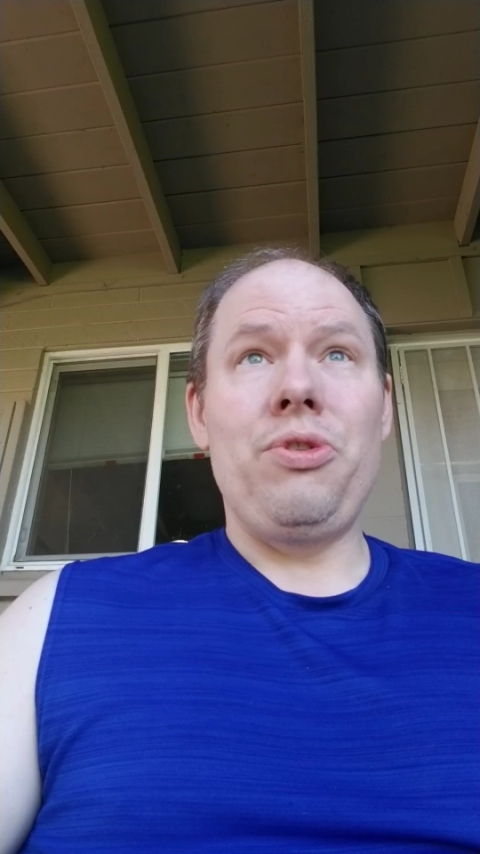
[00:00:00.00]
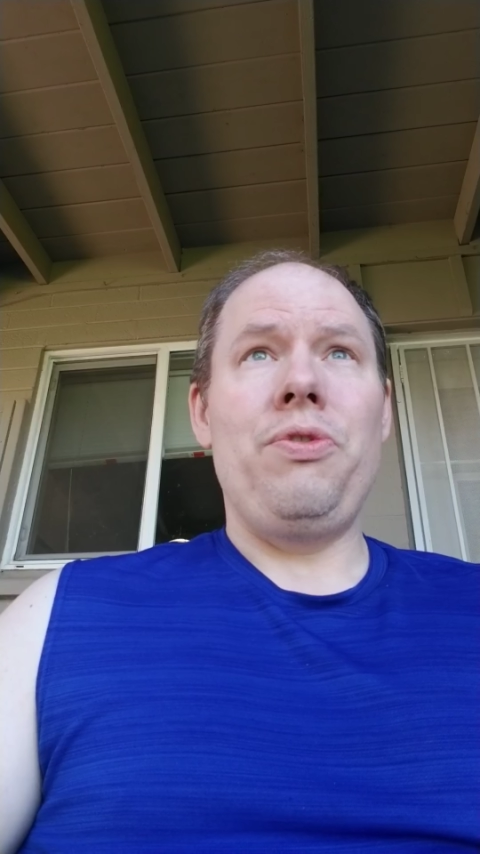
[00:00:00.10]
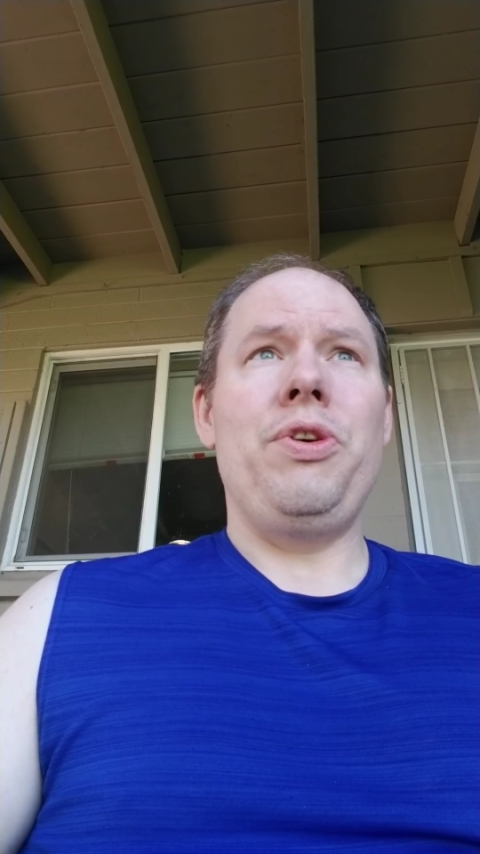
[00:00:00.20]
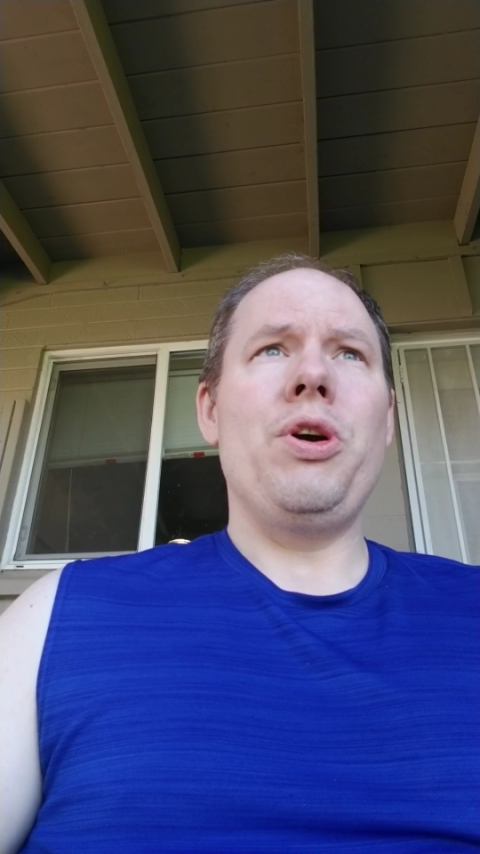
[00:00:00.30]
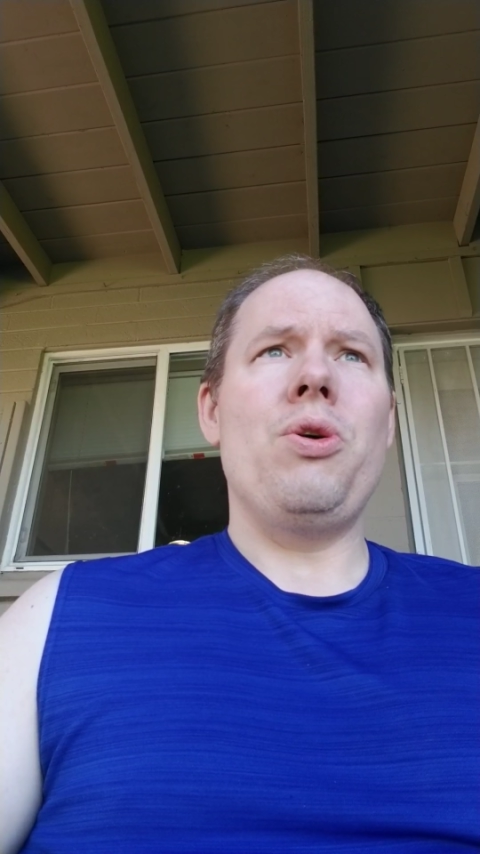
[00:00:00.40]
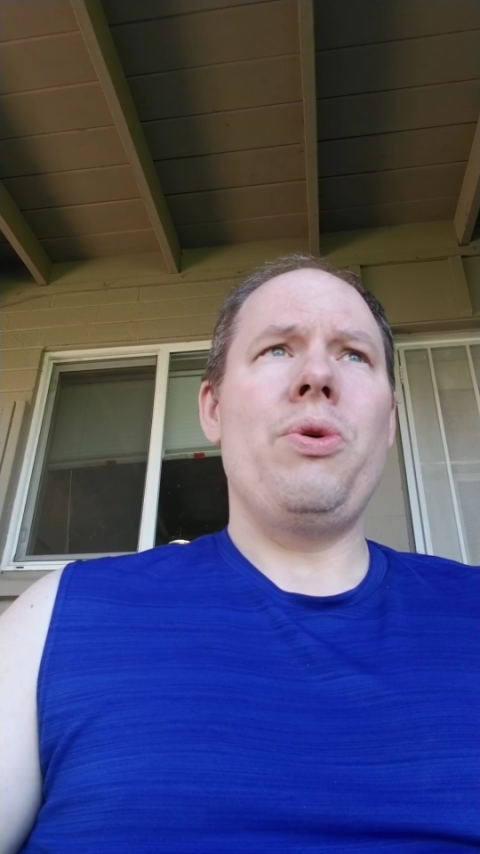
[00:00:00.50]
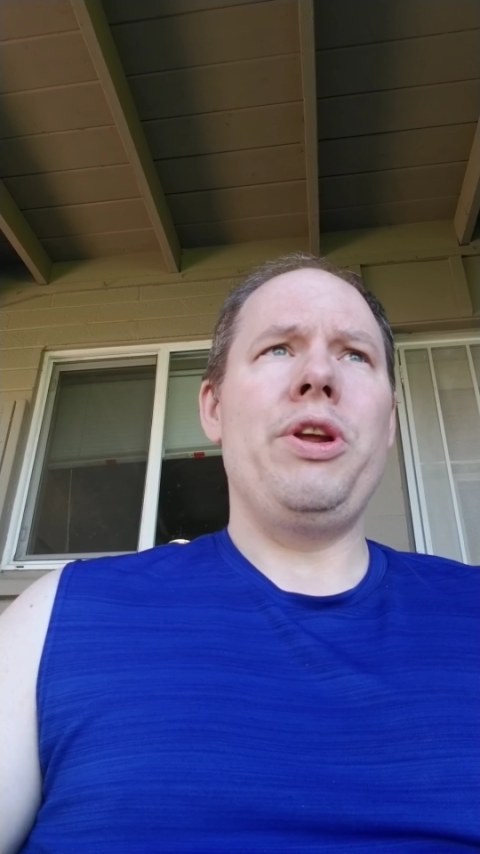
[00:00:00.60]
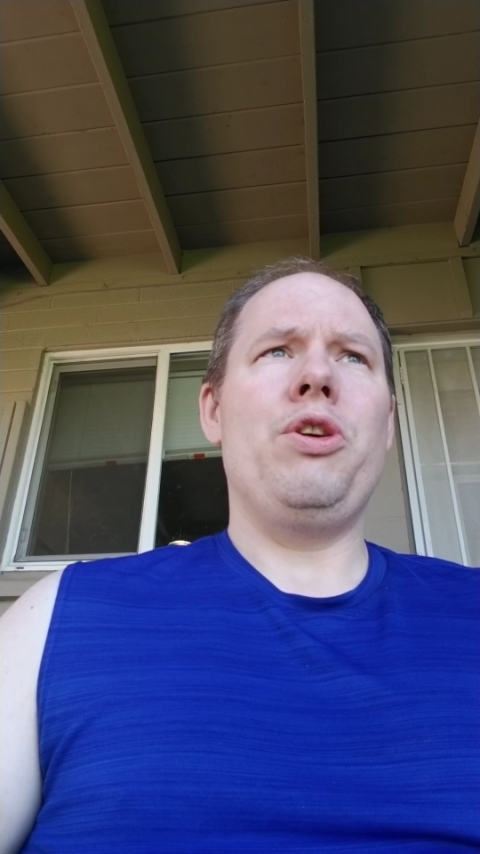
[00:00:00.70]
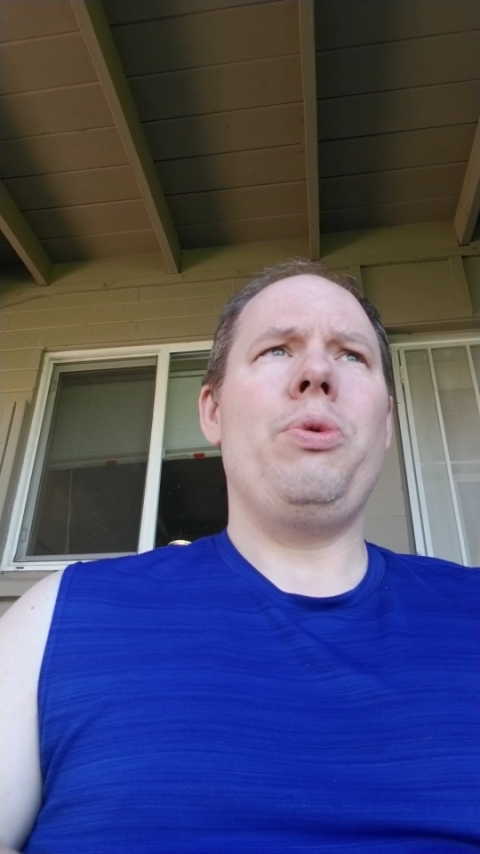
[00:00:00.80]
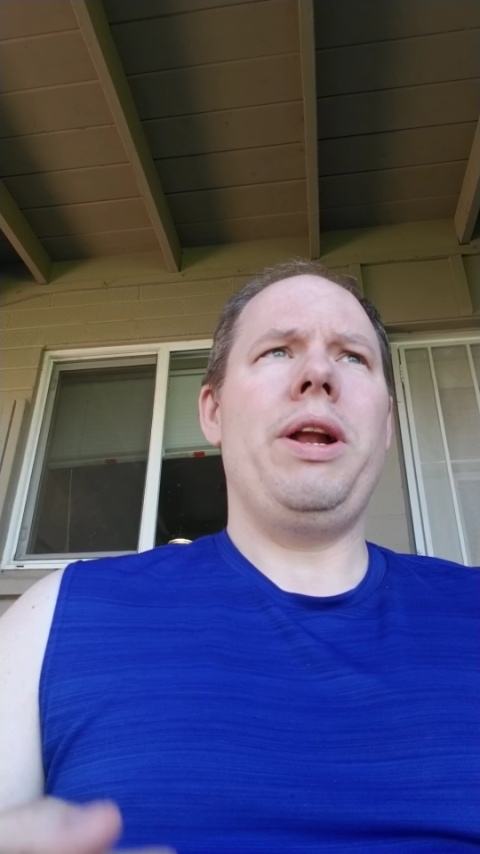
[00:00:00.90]
if you go and
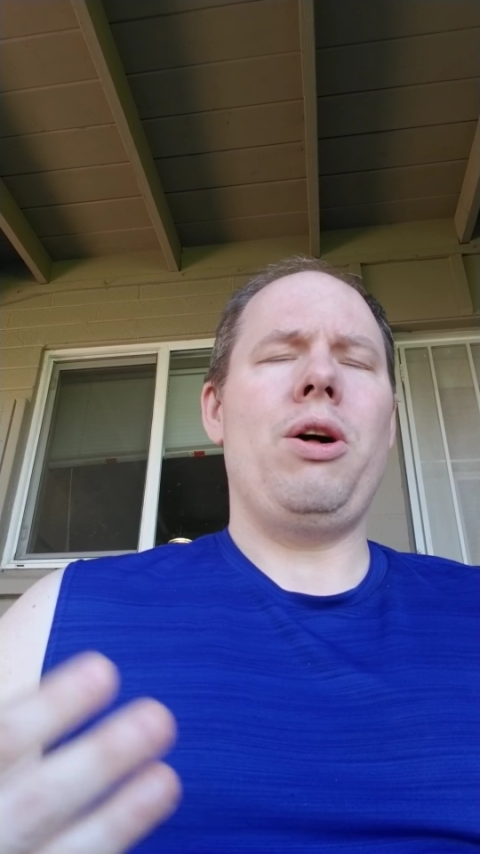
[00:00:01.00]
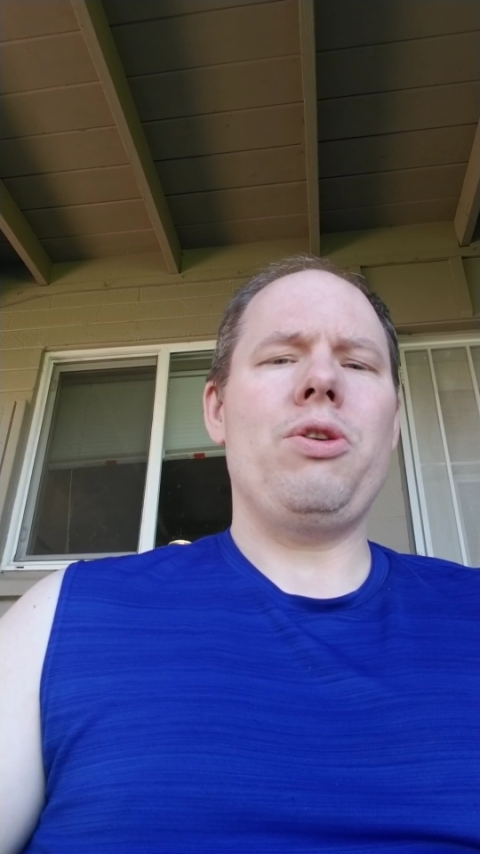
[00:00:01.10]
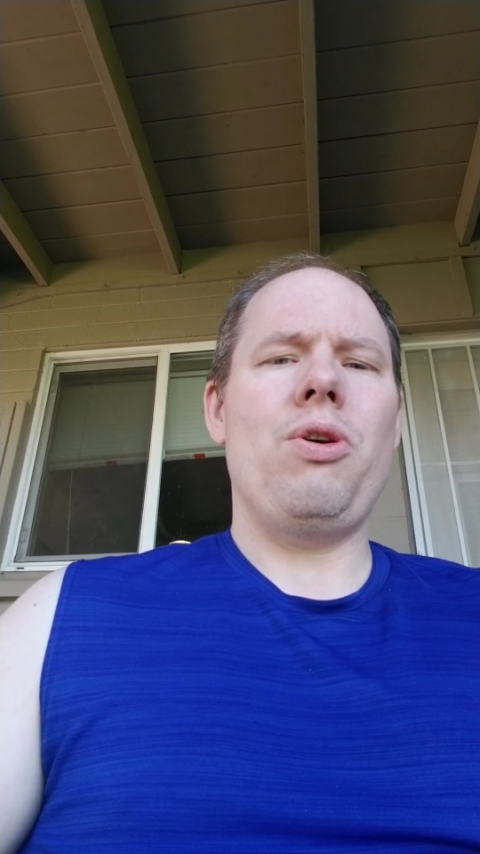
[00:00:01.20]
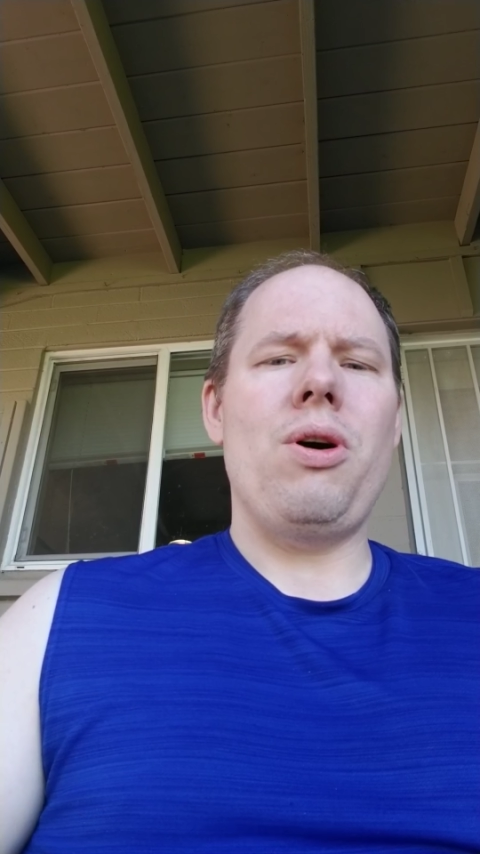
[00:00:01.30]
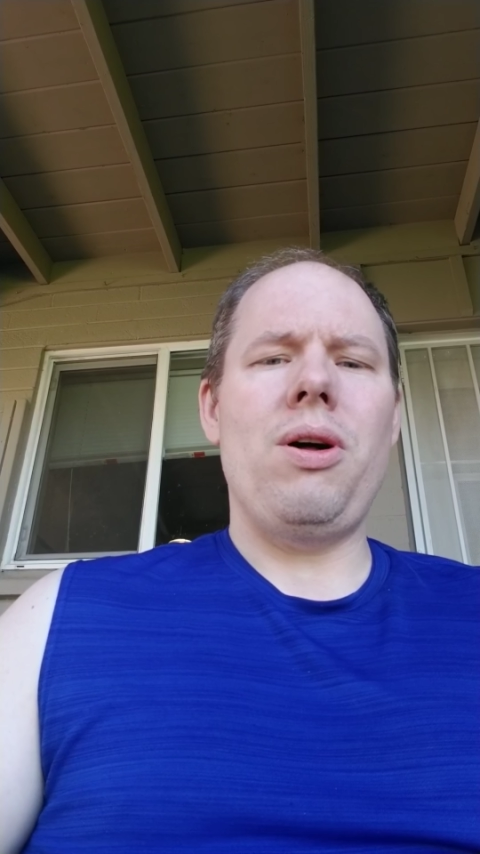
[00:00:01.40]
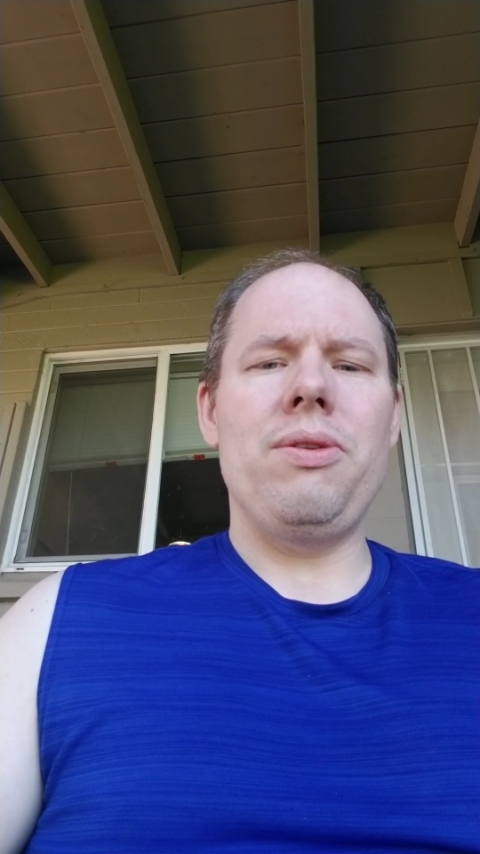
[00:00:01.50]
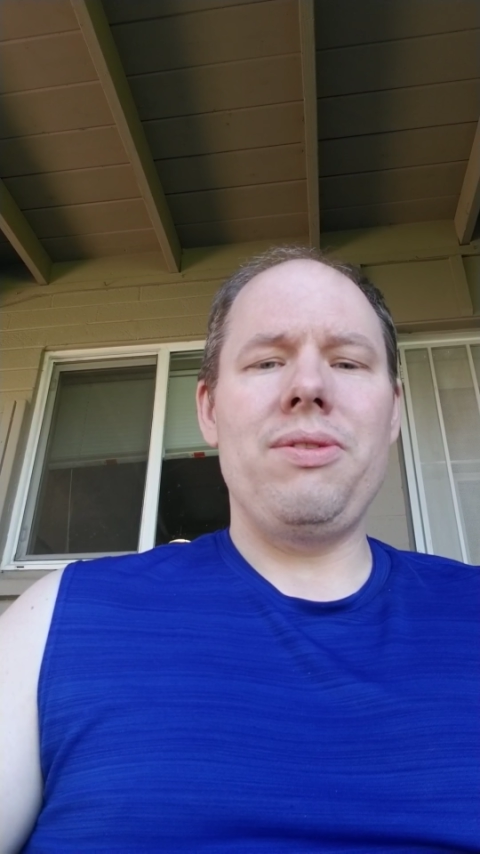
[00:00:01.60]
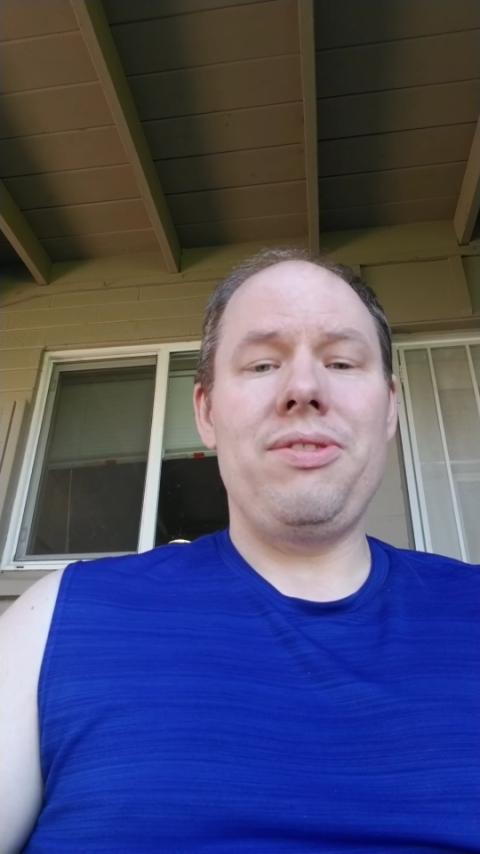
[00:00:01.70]
you quit alcohol,